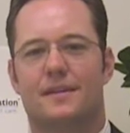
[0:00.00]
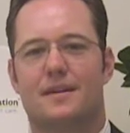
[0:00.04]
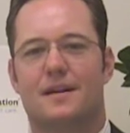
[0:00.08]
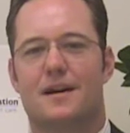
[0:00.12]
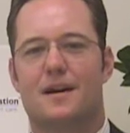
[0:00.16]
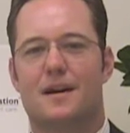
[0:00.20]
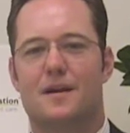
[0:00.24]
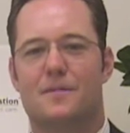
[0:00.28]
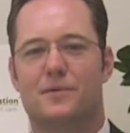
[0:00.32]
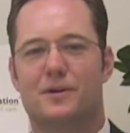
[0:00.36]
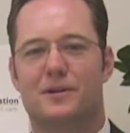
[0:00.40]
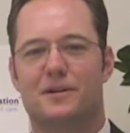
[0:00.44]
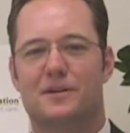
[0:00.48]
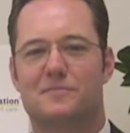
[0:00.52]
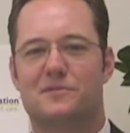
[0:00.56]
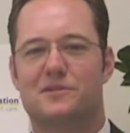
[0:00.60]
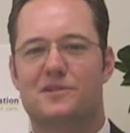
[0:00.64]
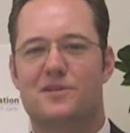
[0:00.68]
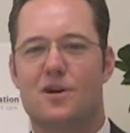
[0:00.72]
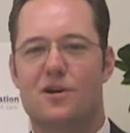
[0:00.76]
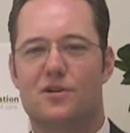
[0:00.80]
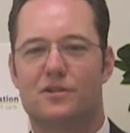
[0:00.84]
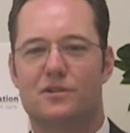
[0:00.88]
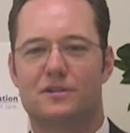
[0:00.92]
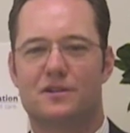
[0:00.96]
Hi, my name is
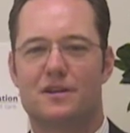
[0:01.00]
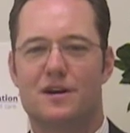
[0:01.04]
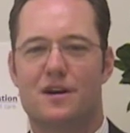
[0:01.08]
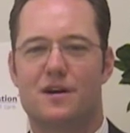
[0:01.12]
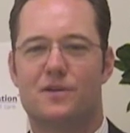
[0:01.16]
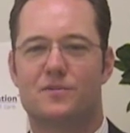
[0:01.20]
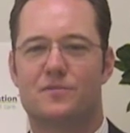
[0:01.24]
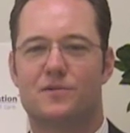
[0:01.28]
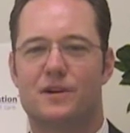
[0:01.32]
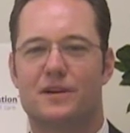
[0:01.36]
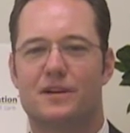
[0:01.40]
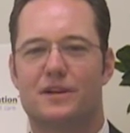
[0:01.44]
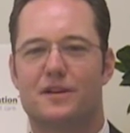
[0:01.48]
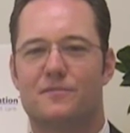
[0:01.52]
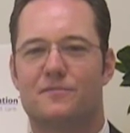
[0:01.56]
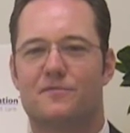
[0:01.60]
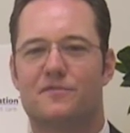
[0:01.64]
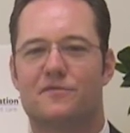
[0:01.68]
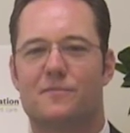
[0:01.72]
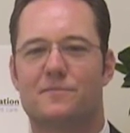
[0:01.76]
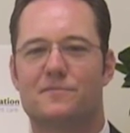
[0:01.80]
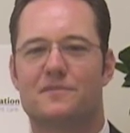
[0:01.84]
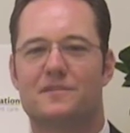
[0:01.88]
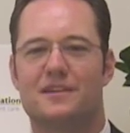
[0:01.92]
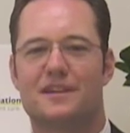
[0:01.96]
Collin Conway and I'm
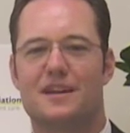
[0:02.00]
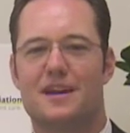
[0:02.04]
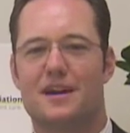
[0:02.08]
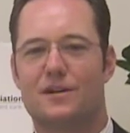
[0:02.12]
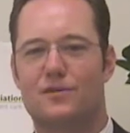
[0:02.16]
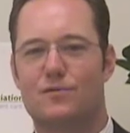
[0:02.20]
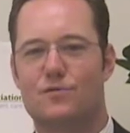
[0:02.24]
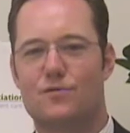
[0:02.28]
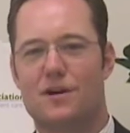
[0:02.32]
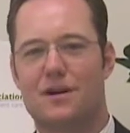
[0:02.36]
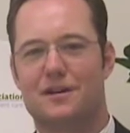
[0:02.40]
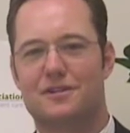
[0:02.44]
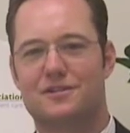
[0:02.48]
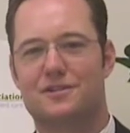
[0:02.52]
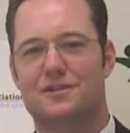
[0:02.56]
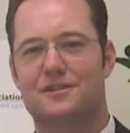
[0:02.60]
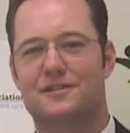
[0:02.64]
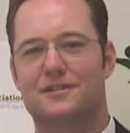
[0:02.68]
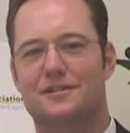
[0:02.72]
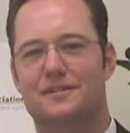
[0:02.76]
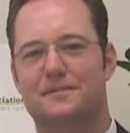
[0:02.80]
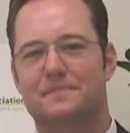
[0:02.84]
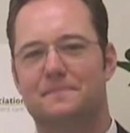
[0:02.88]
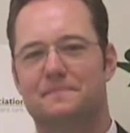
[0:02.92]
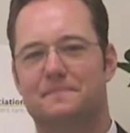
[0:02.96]
from Seattle,
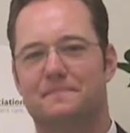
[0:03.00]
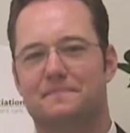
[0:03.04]
Washington.